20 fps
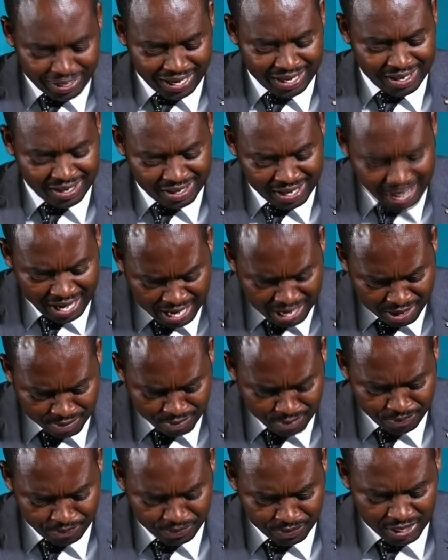thy
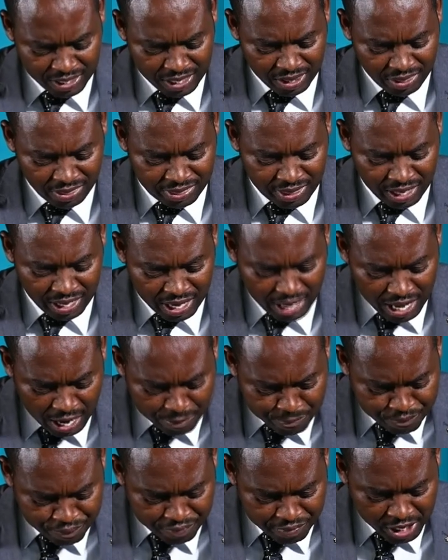name, the
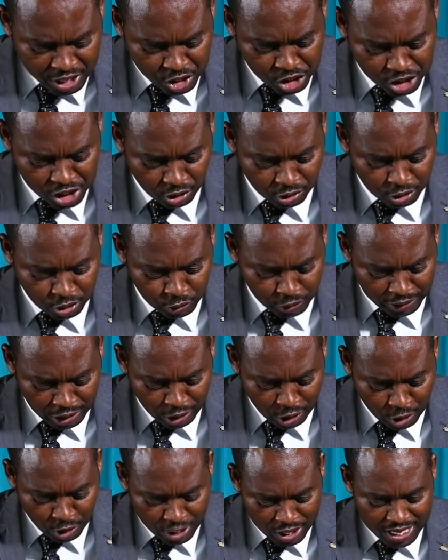upright shall
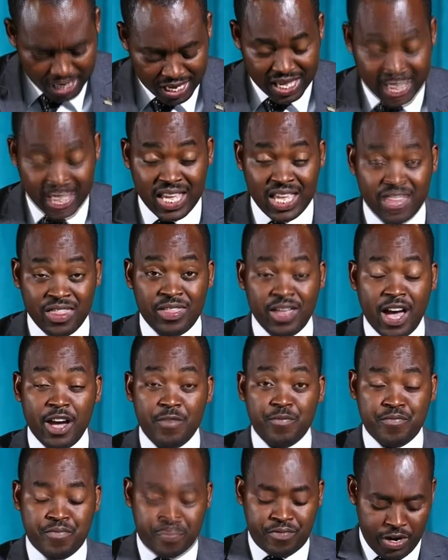dwell in
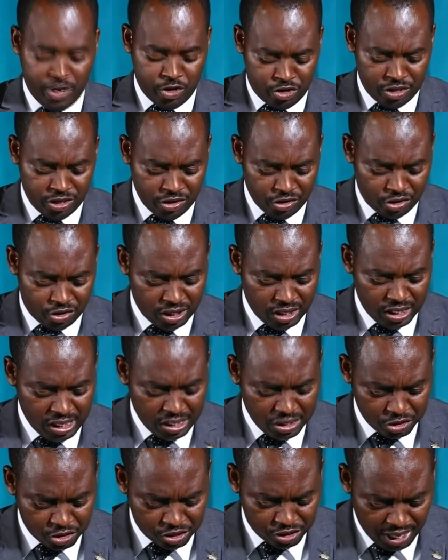thy presence.
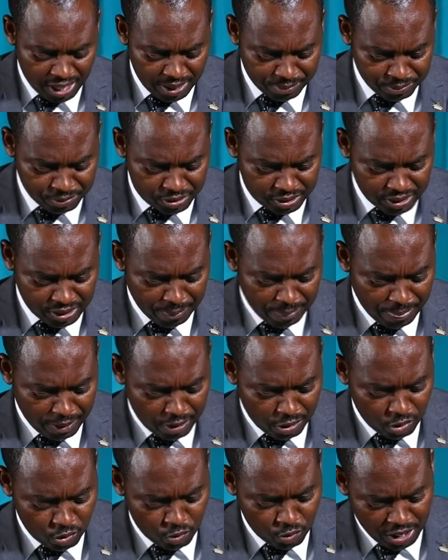Psalms
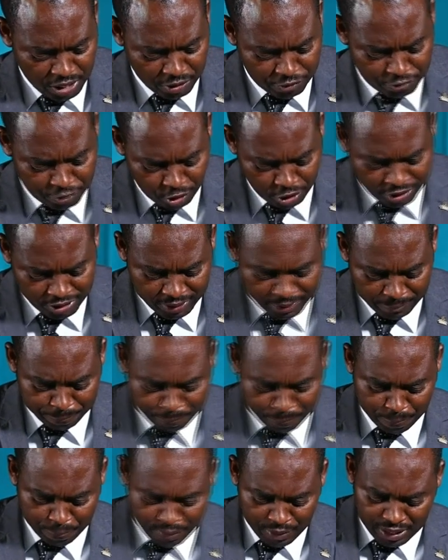
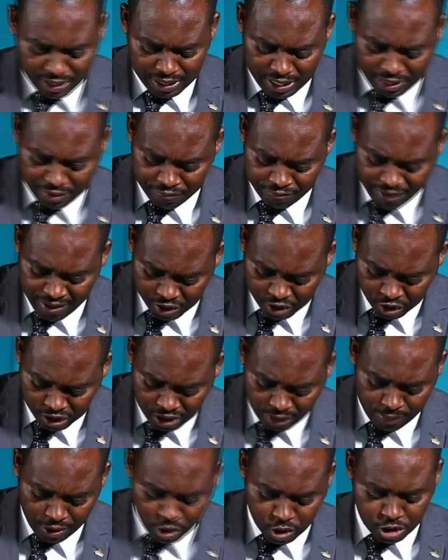140 and verse
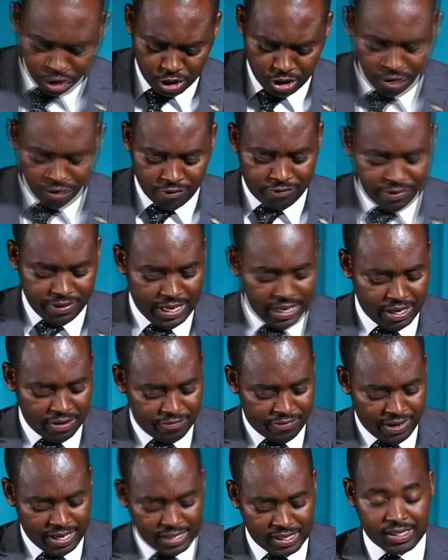number 12
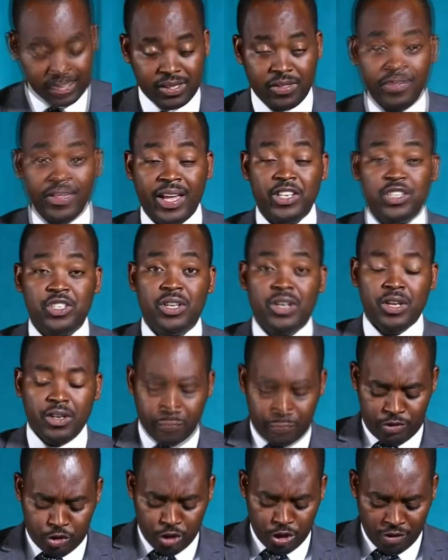and verse 13.
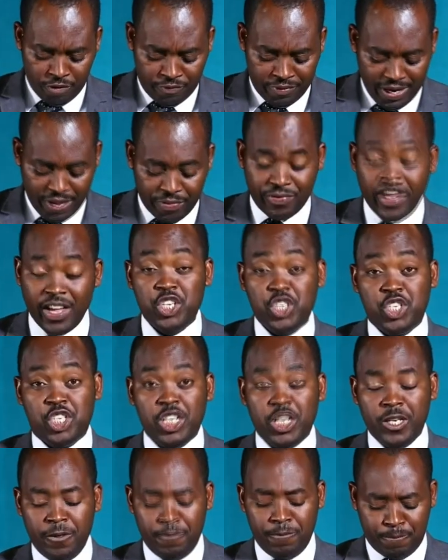12 and
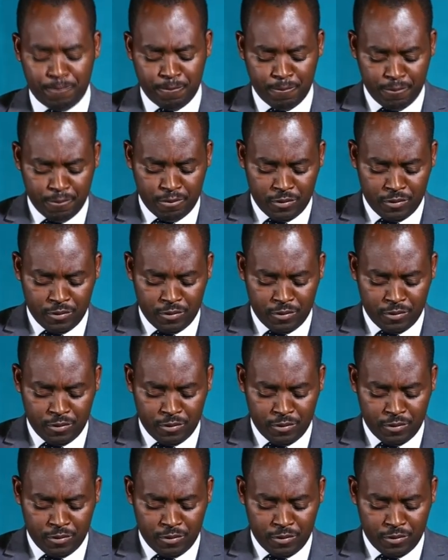13.